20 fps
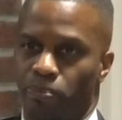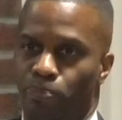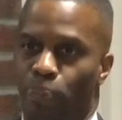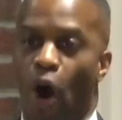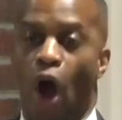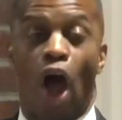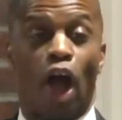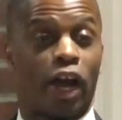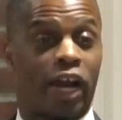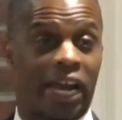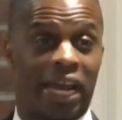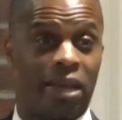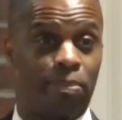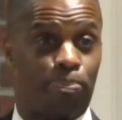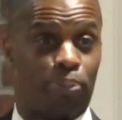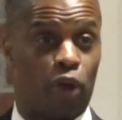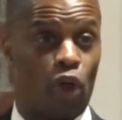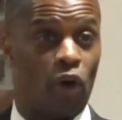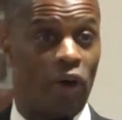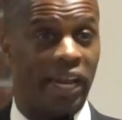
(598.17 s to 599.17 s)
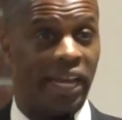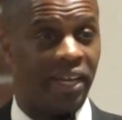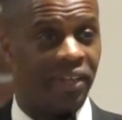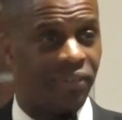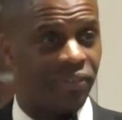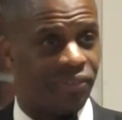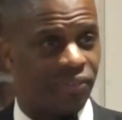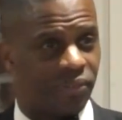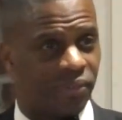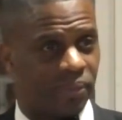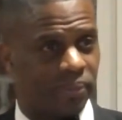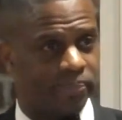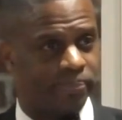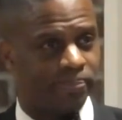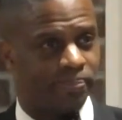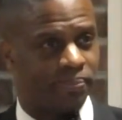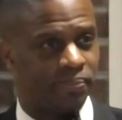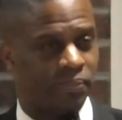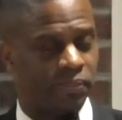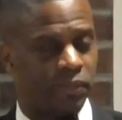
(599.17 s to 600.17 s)
park employees
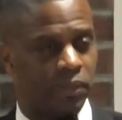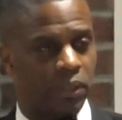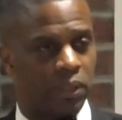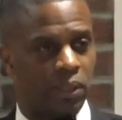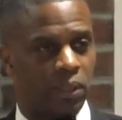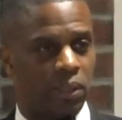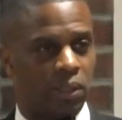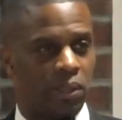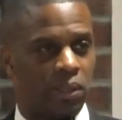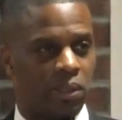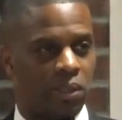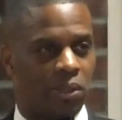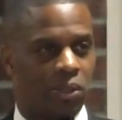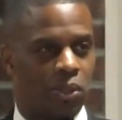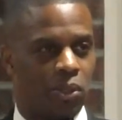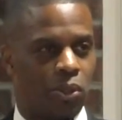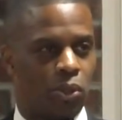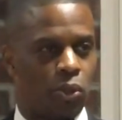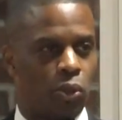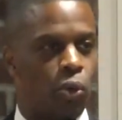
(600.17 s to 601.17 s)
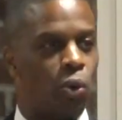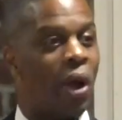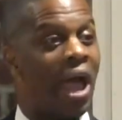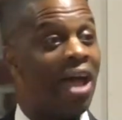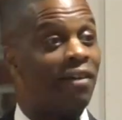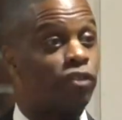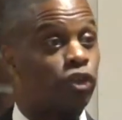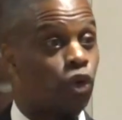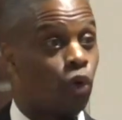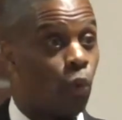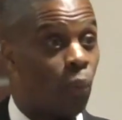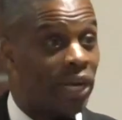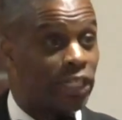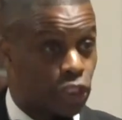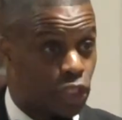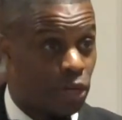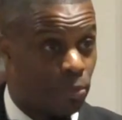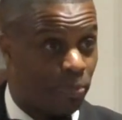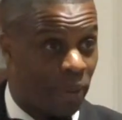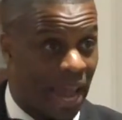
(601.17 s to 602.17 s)
who have
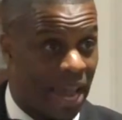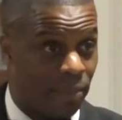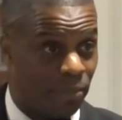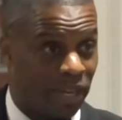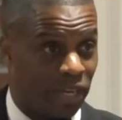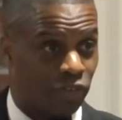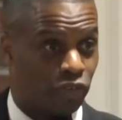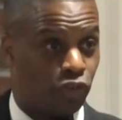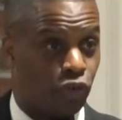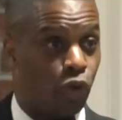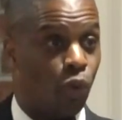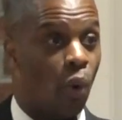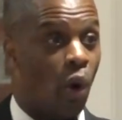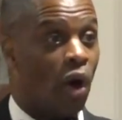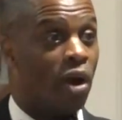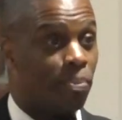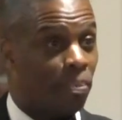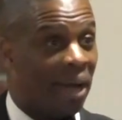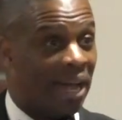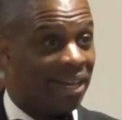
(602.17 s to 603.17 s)
tuition payments due on